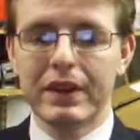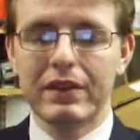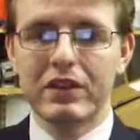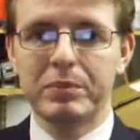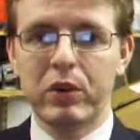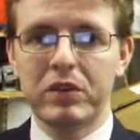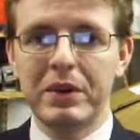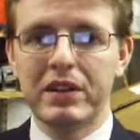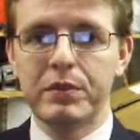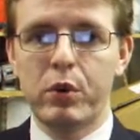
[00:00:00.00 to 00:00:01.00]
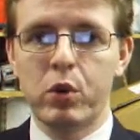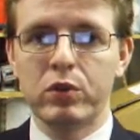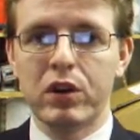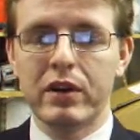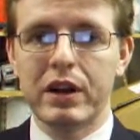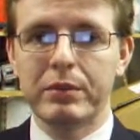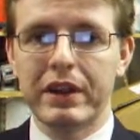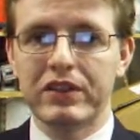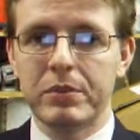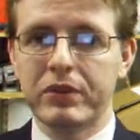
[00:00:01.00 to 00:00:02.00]
there's a possibility of a portal going up
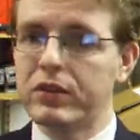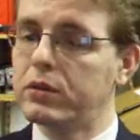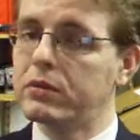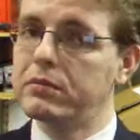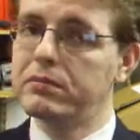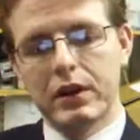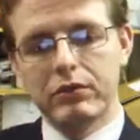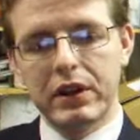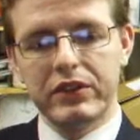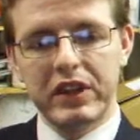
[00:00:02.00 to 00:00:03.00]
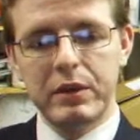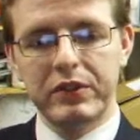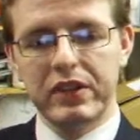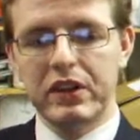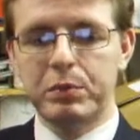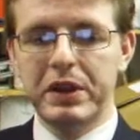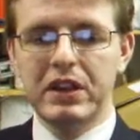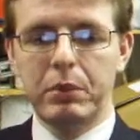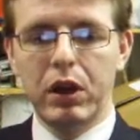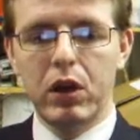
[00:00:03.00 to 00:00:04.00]
next episode. Red team sees
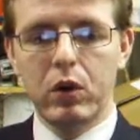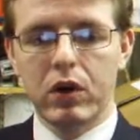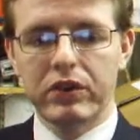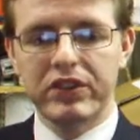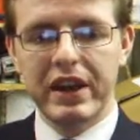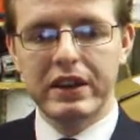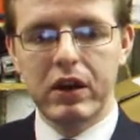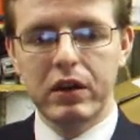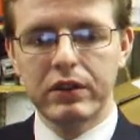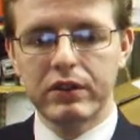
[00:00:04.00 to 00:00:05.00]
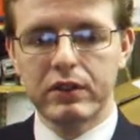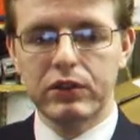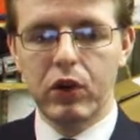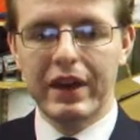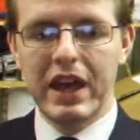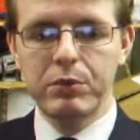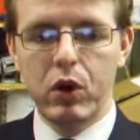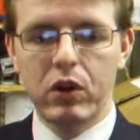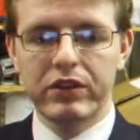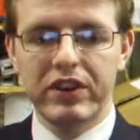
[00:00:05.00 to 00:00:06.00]
BdoubleO on 10 hearts, Doc M
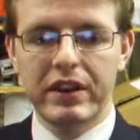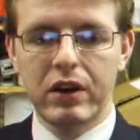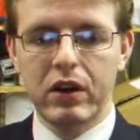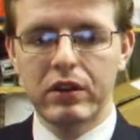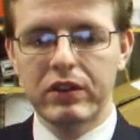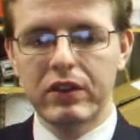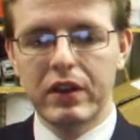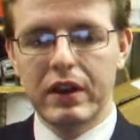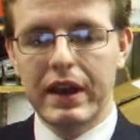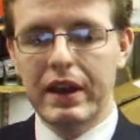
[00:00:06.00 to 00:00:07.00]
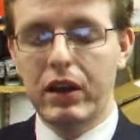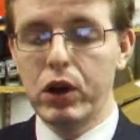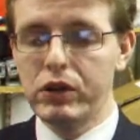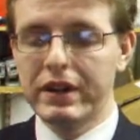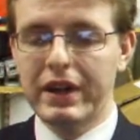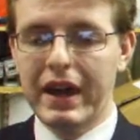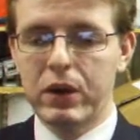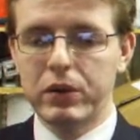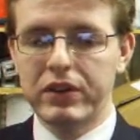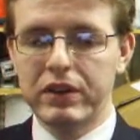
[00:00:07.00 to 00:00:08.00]
on 10 hearts, and luring
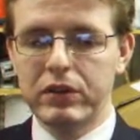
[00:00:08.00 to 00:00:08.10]
cows in